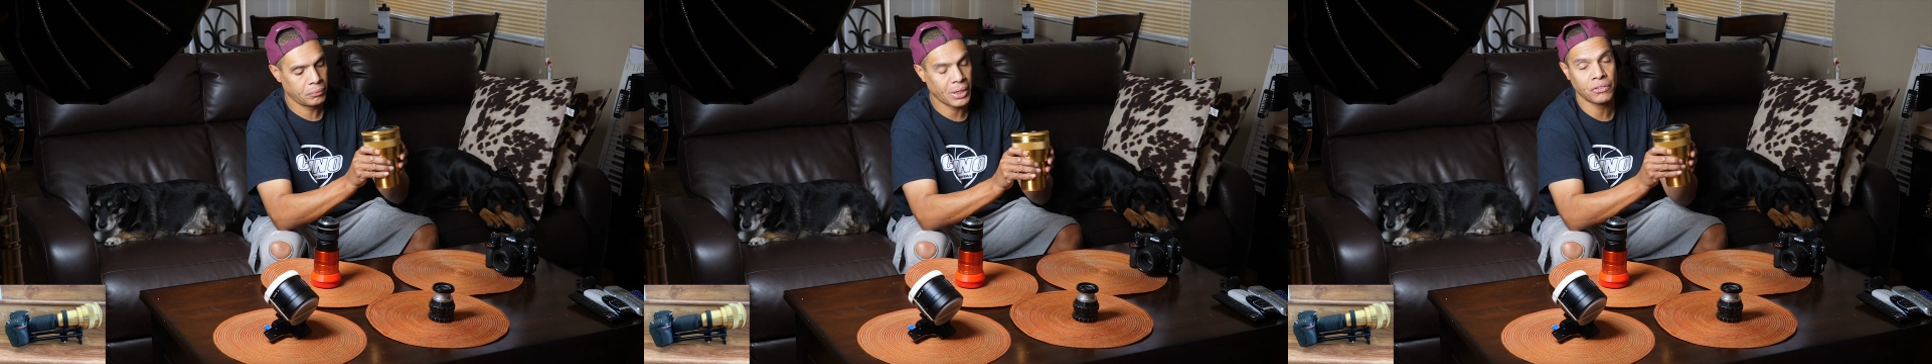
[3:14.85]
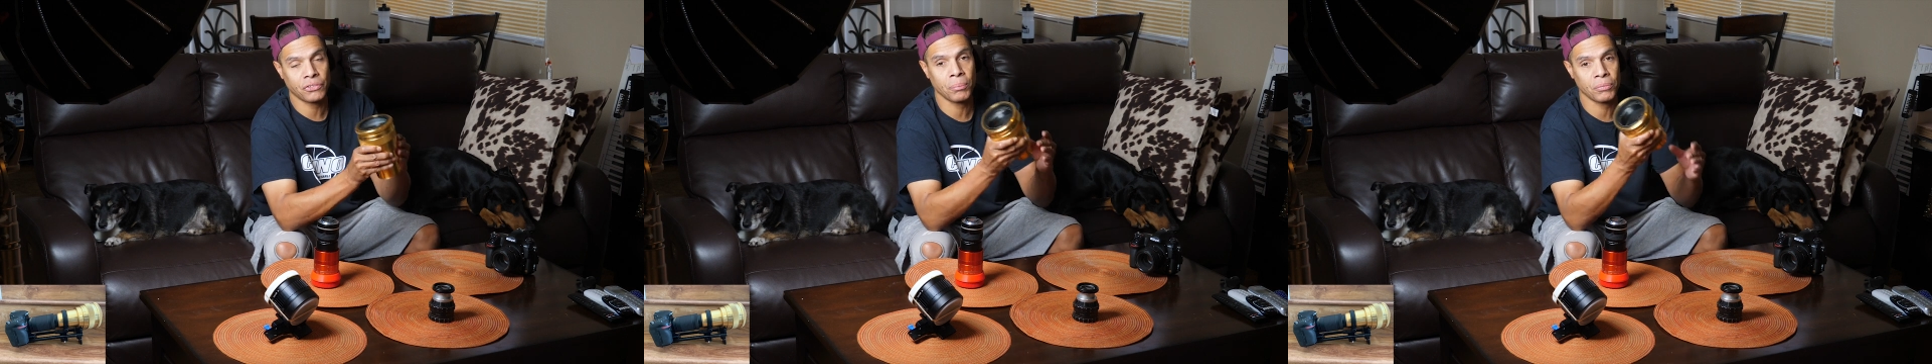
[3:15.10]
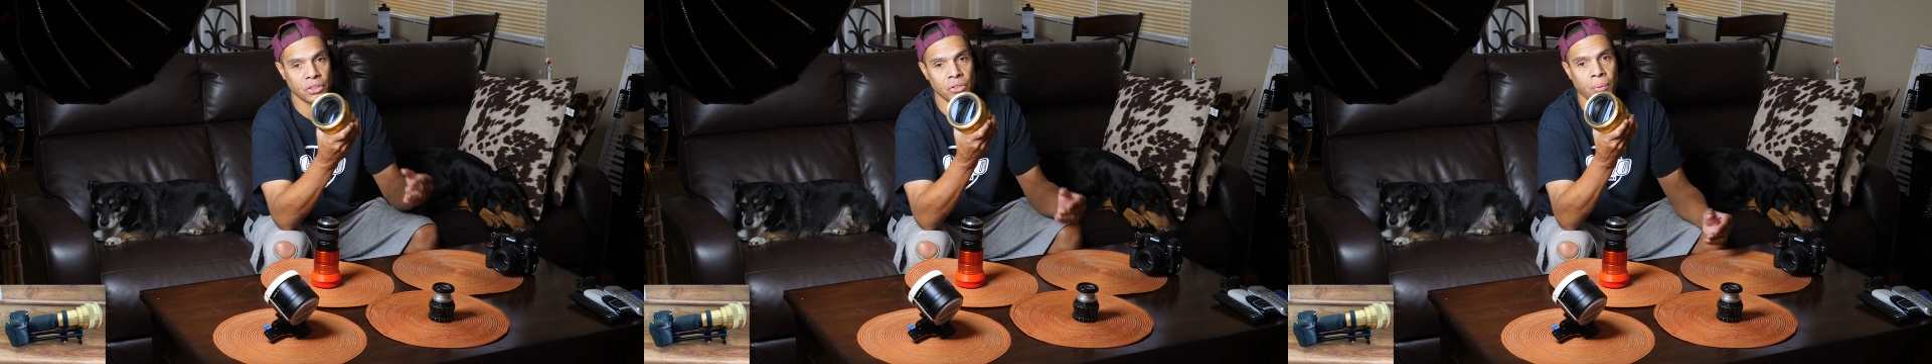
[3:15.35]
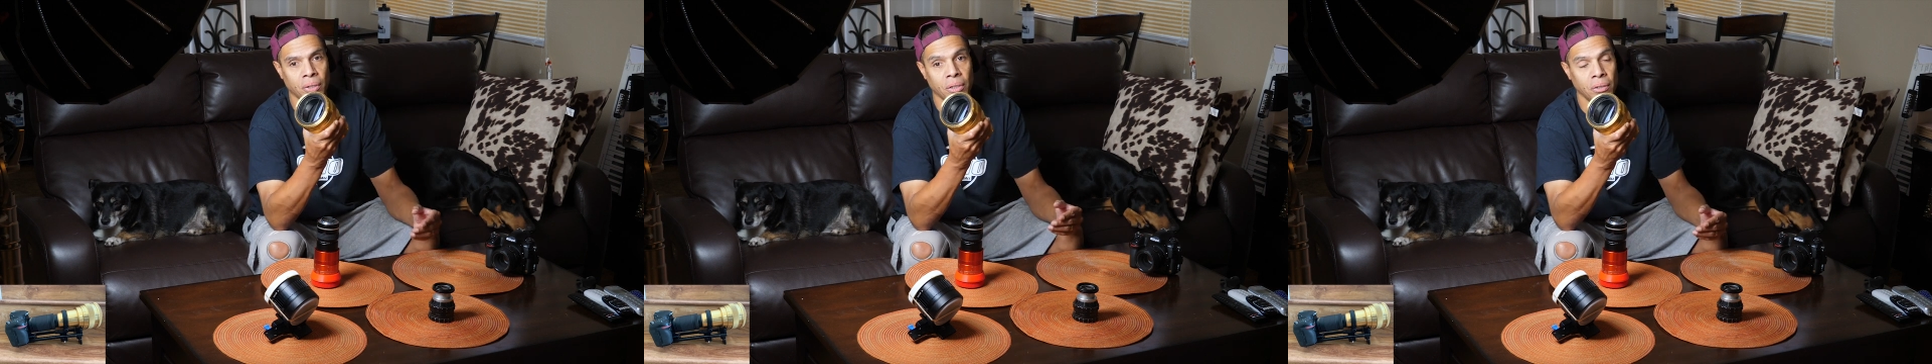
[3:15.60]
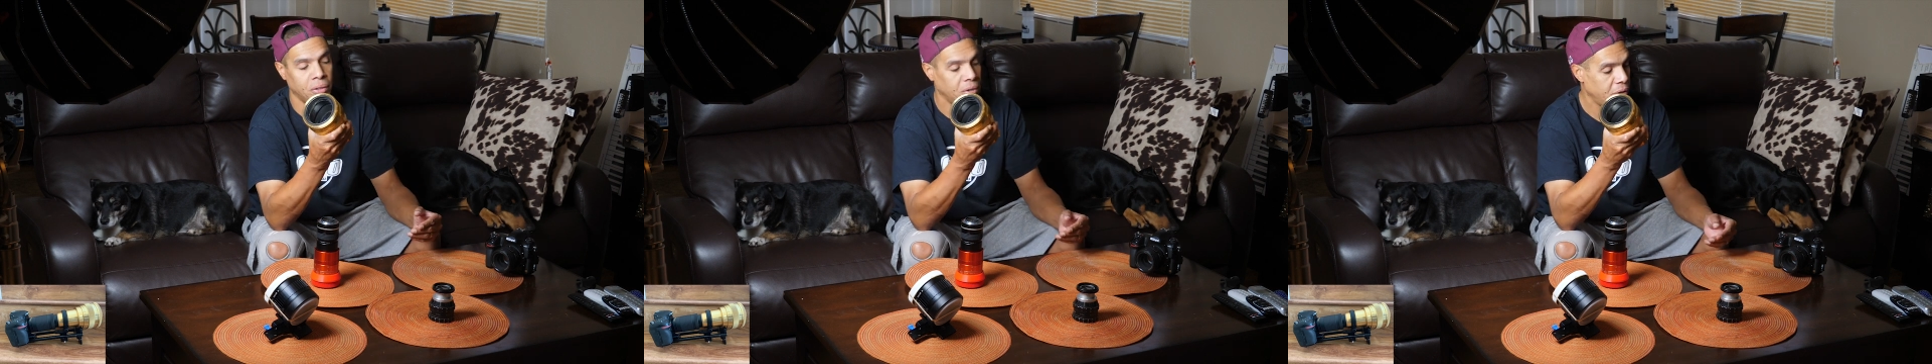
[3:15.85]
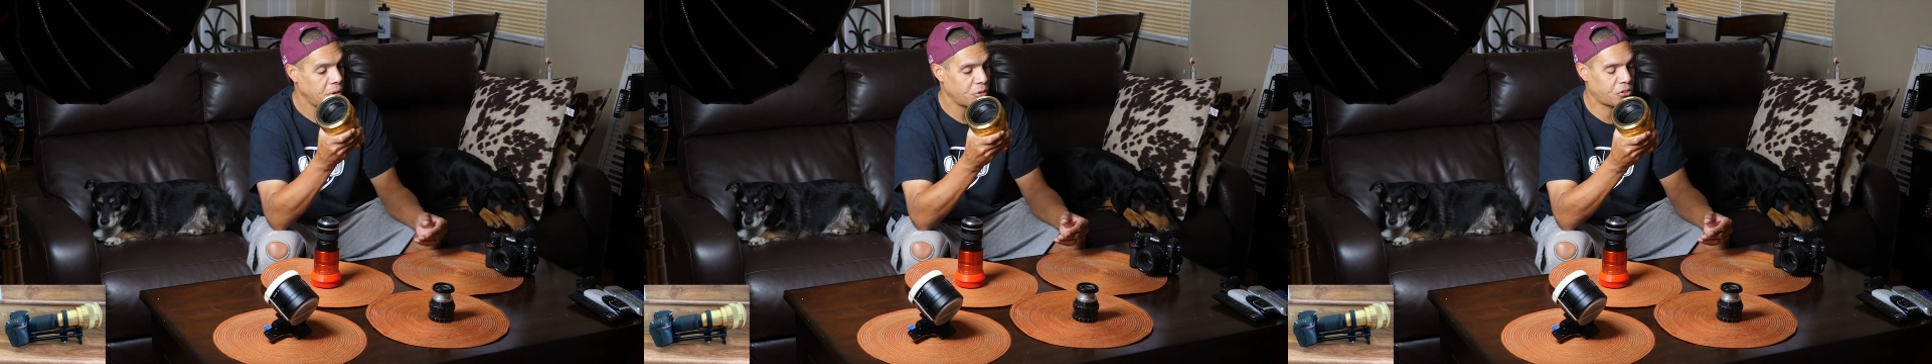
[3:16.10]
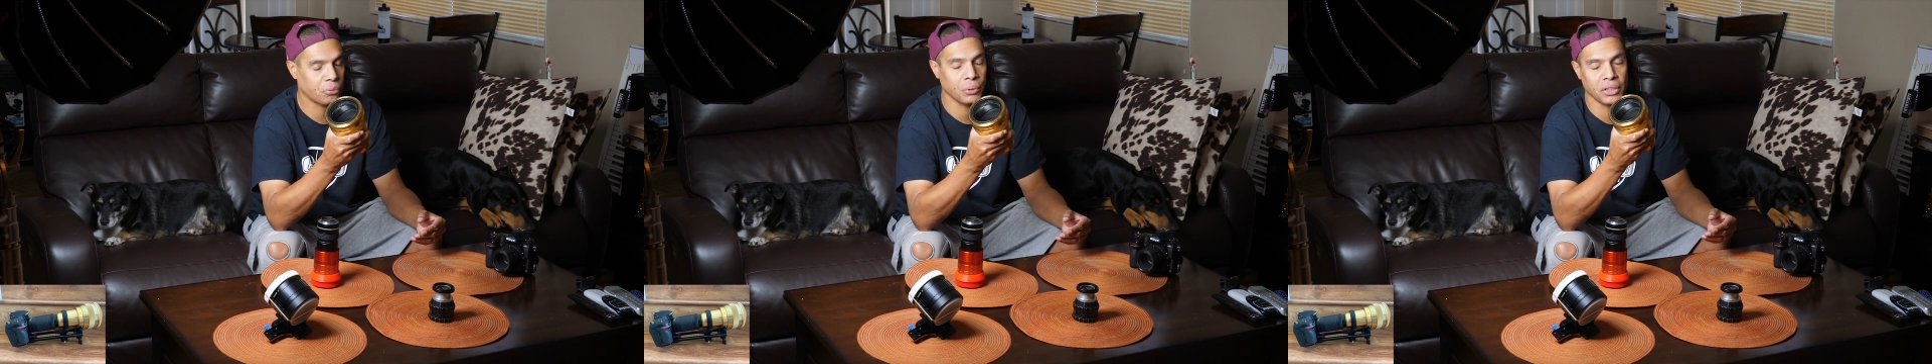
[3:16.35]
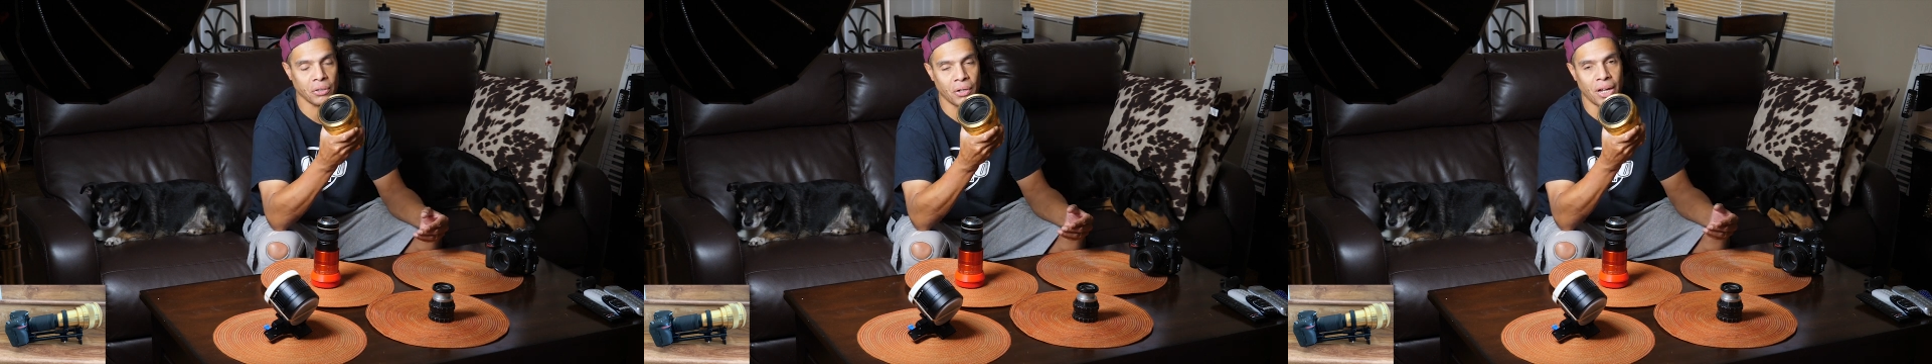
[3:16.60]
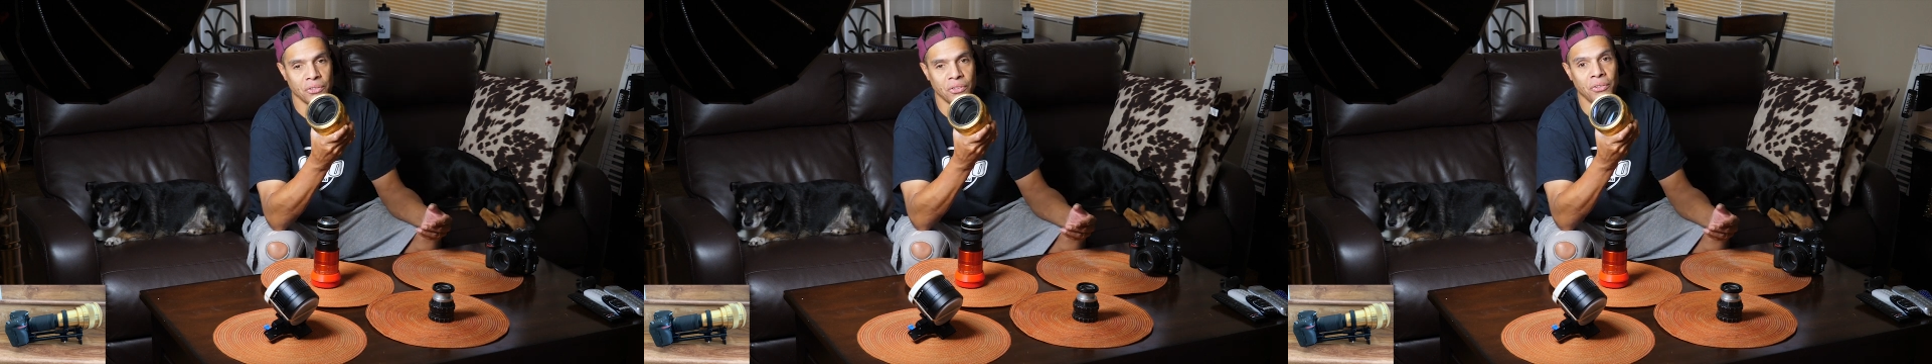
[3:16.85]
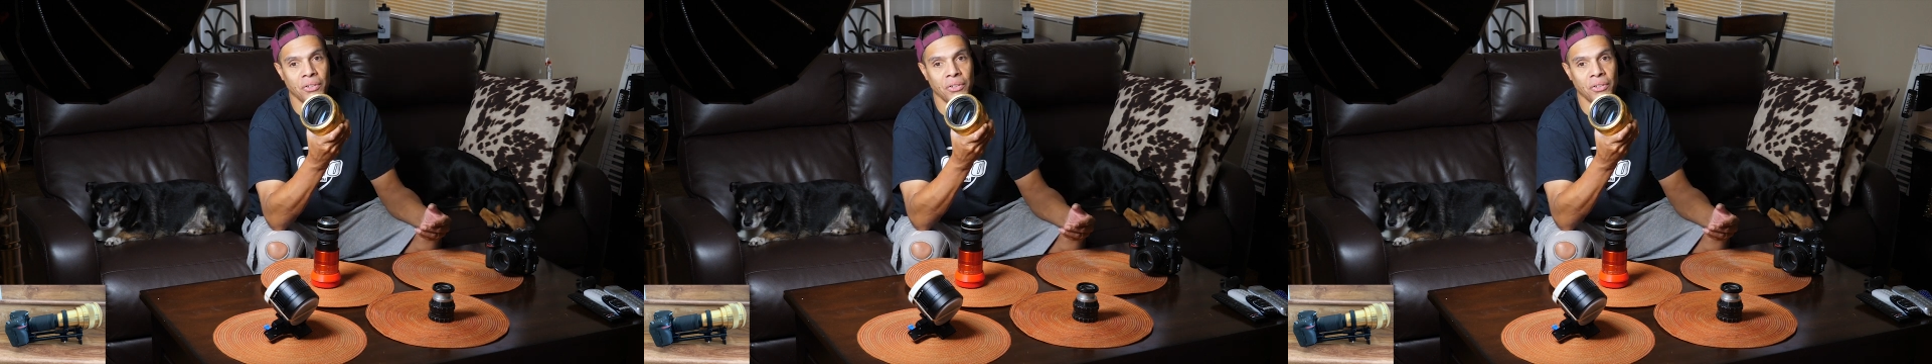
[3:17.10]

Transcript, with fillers: Not something you want to swing around your